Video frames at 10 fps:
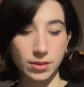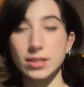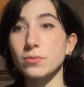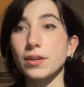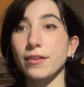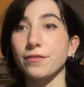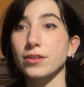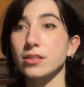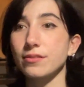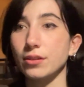these were the
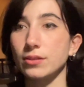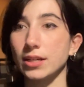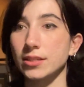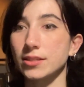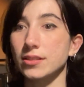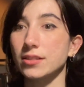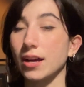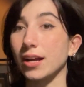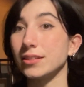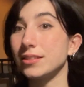first few tests
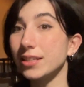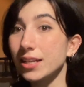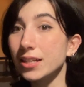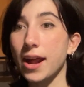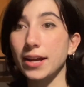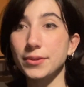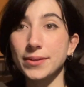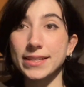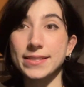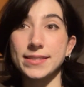I did, and you
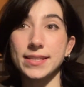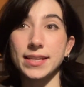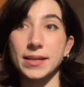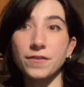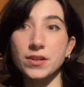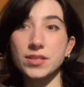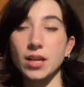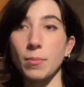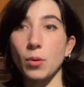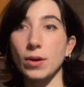can see first
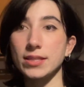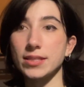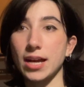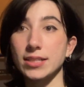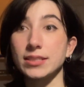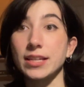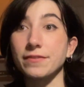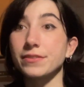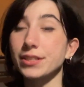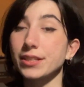couple ones I
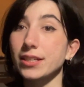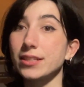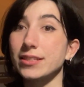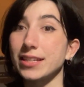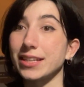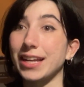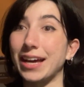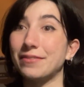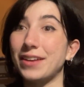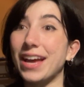definitely didn't
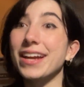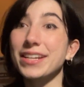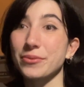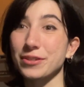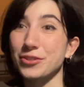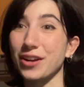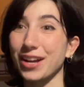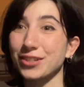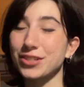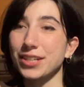have any
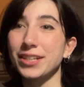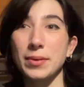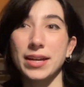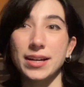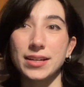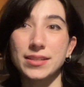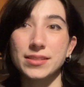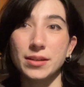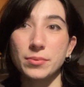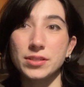retraction because
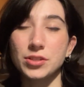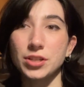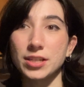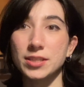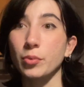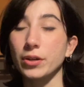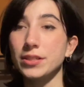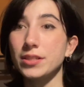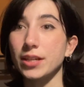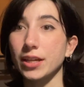it was just
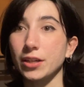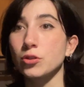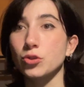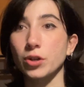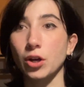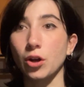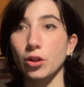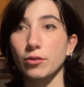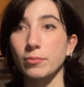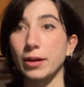printing during all of my